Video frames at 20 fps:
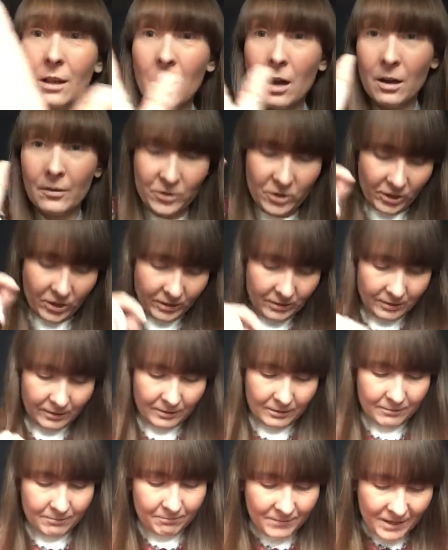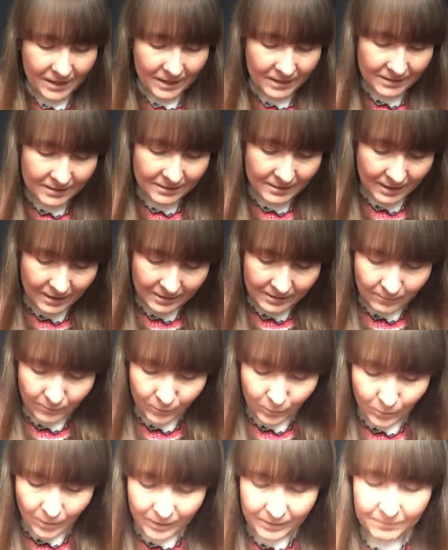love chocolate, as
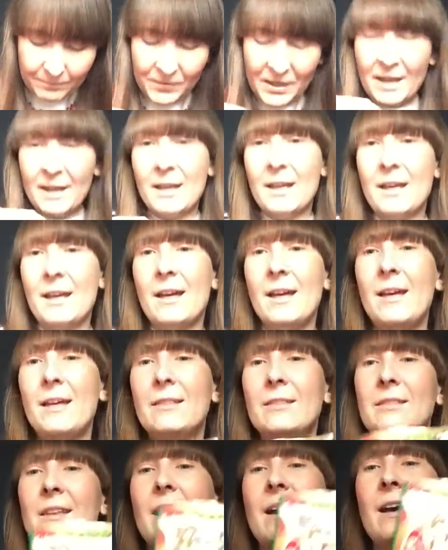everyone. And